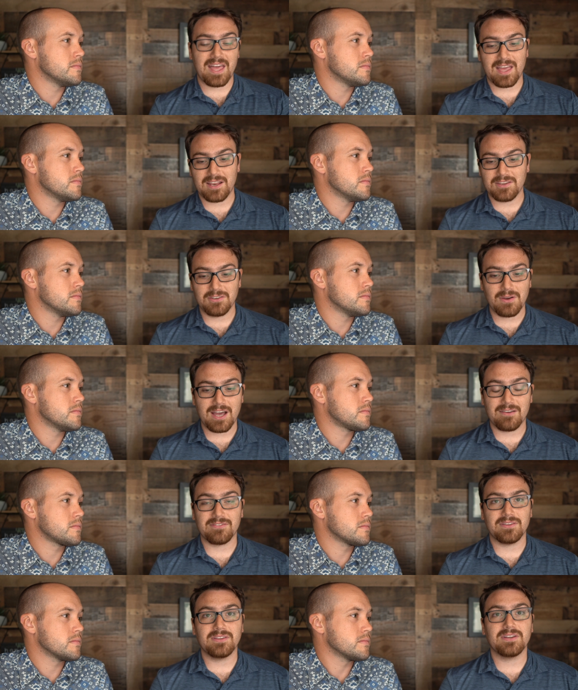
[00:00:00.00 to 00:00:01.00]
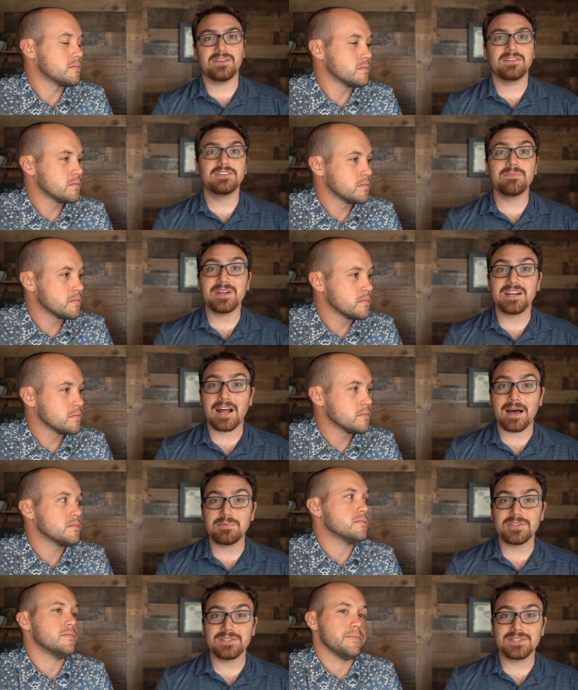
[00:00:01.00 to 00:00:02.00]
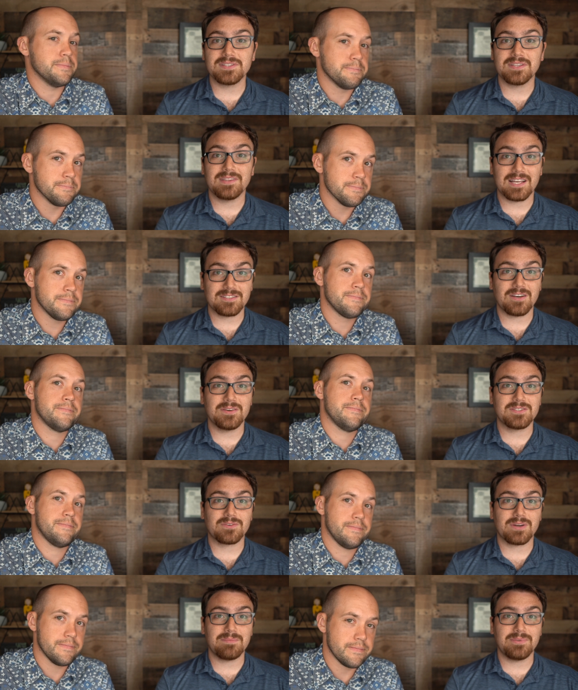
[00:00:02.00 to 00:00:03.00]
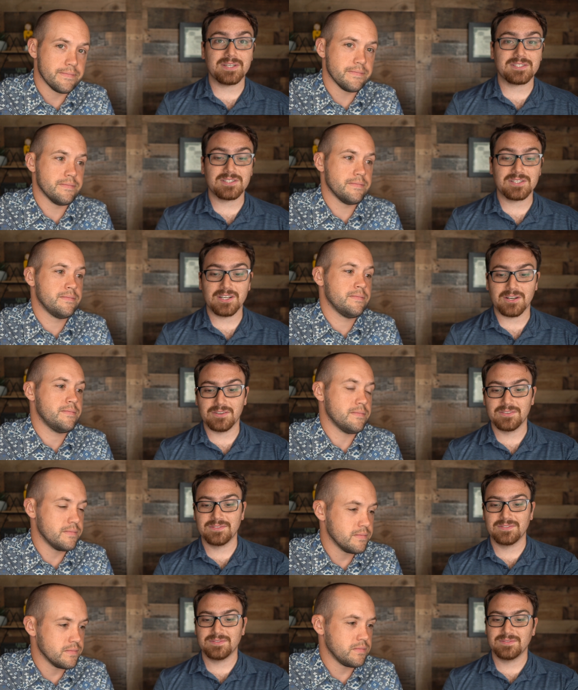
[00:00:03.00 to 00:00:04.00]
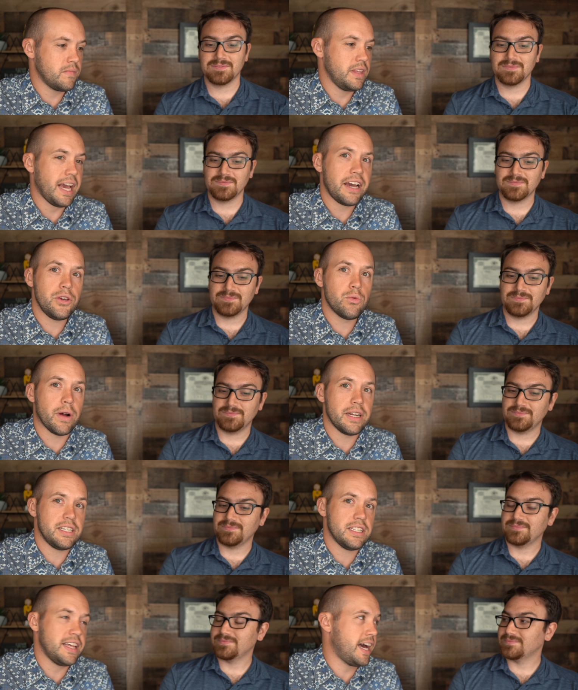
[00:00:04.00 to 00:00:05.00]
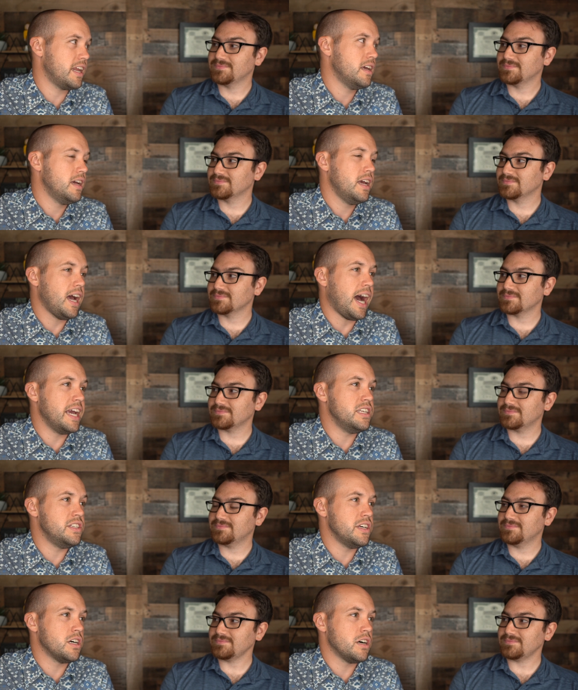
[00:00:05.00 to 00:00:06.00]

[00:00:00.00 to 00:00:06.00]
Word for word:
Speaker 1: and you have a little limited options, mm-hmm. that's always a great place mm-hmm. to go. Mm-hmm. Yeah, you run into that idea